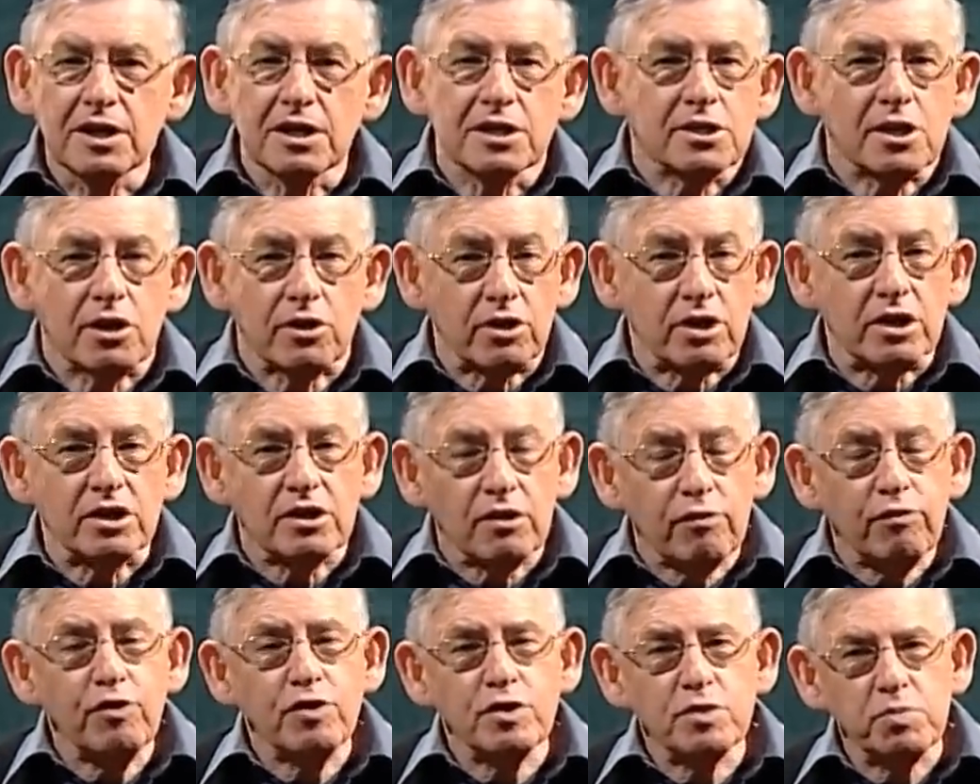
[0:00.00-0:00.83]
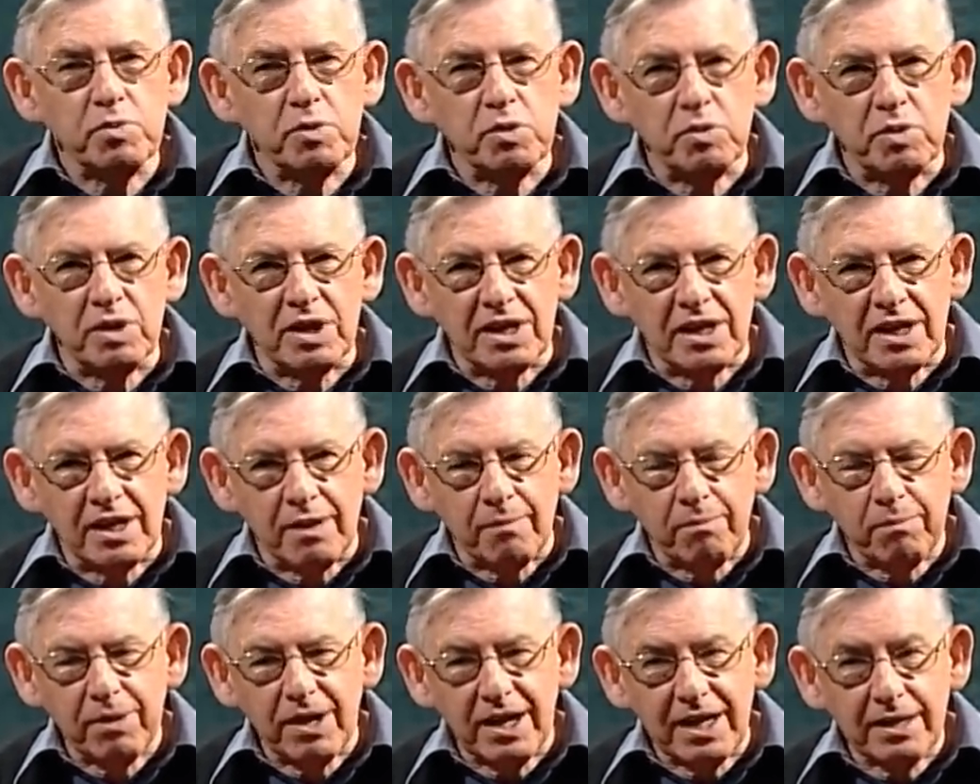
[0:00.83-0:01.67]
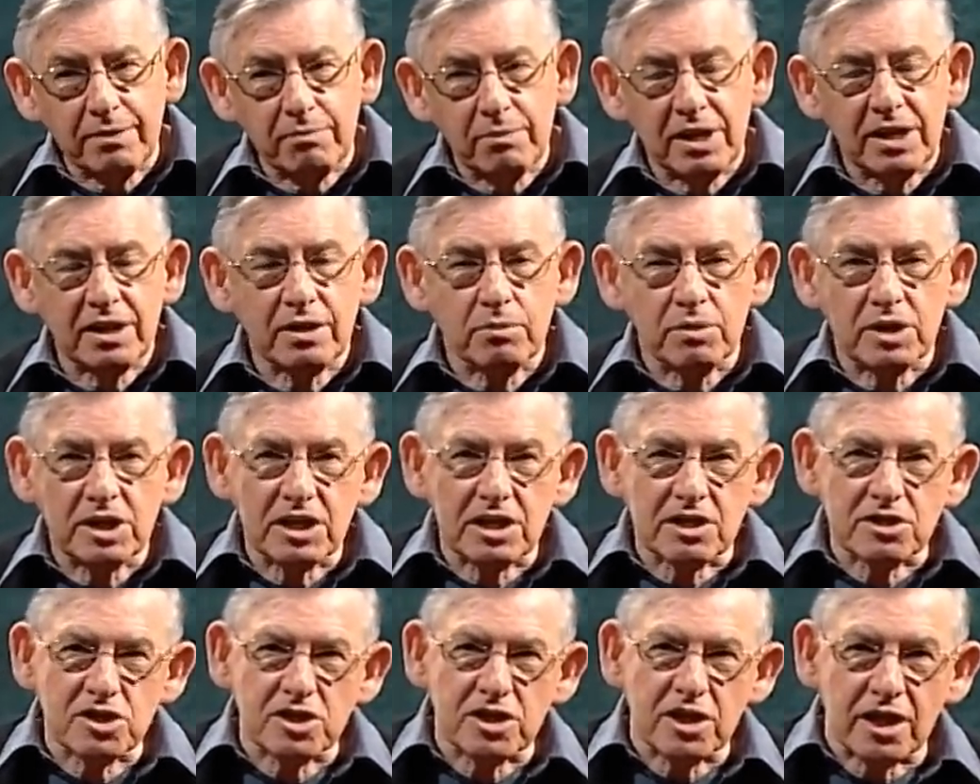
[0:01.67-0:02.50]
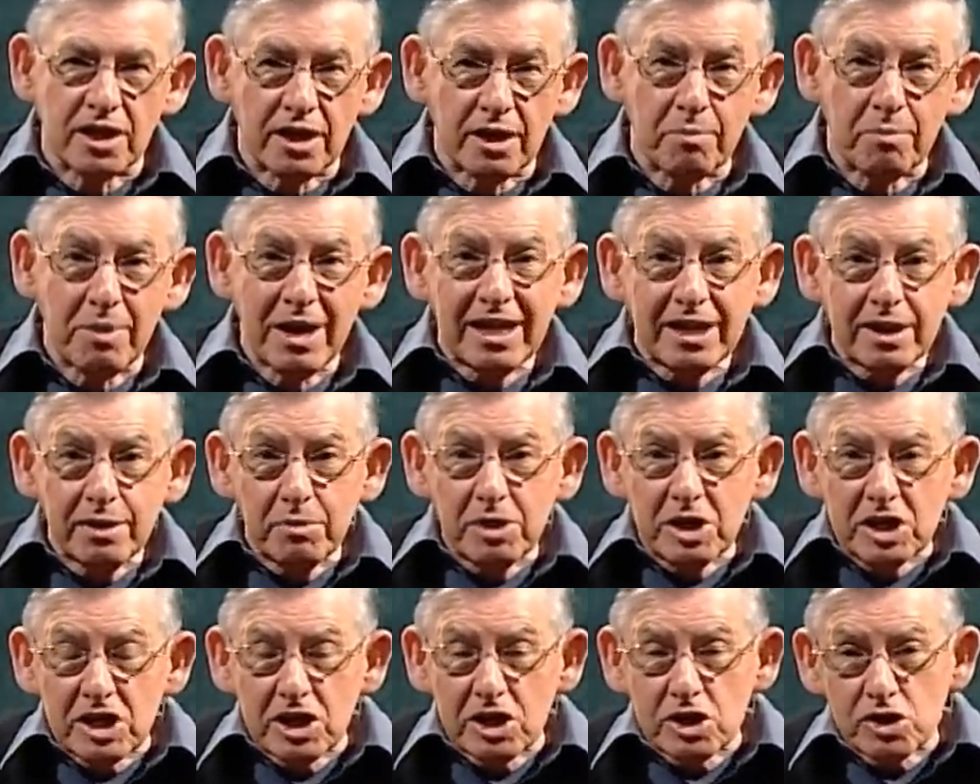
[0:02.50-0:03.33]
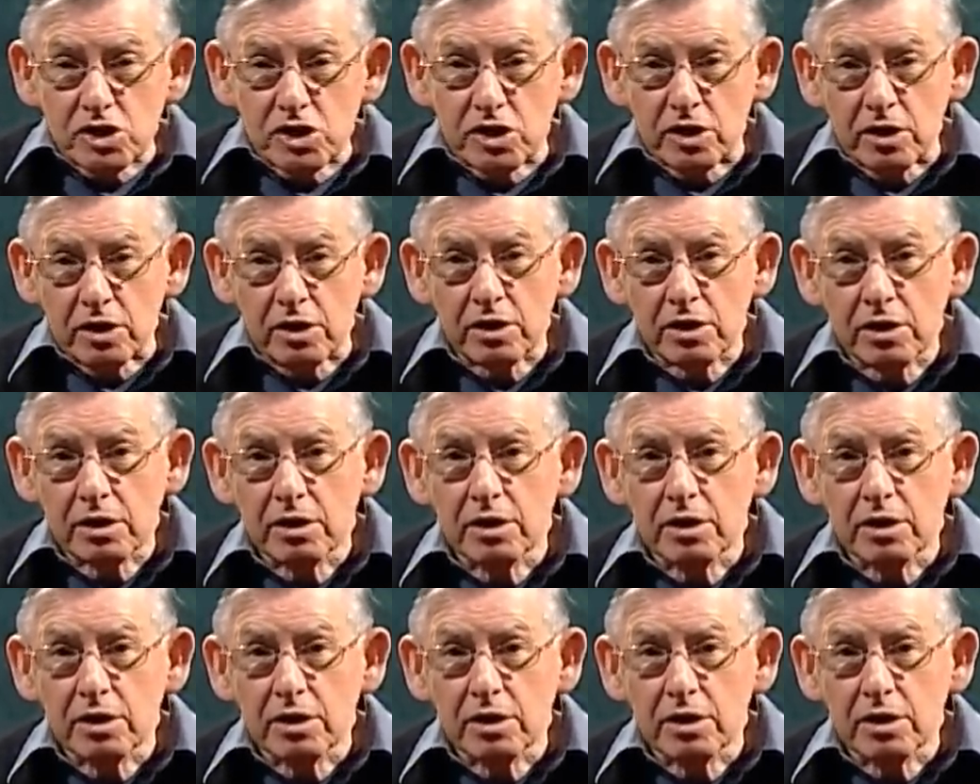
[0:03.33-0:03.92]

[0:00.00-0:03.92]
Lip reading: So the difference between an applied mathematician and a mathematician